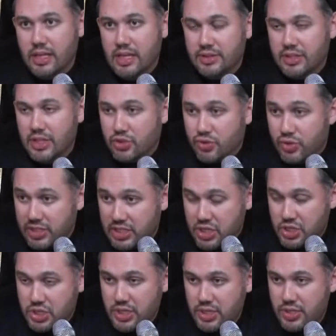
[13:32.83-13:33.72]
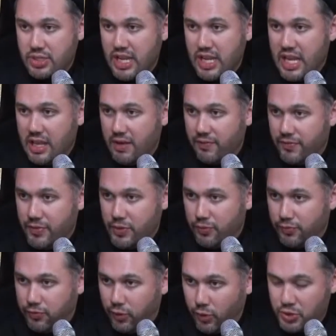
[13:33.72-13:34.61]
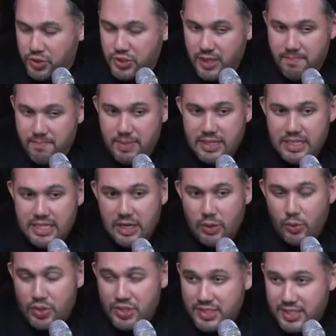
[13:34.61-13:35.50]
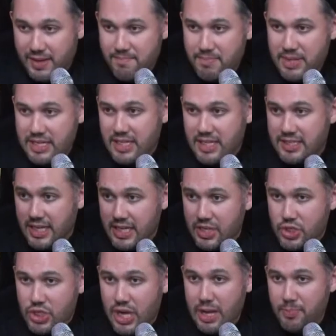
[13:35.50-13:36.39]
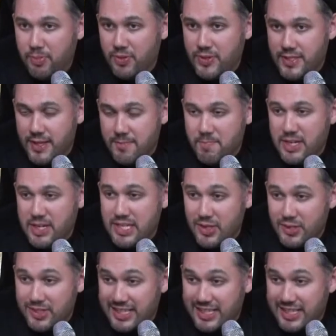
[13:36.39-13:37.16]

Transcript: Their traditions, if you force somebody or somebody does hijab for somebody else,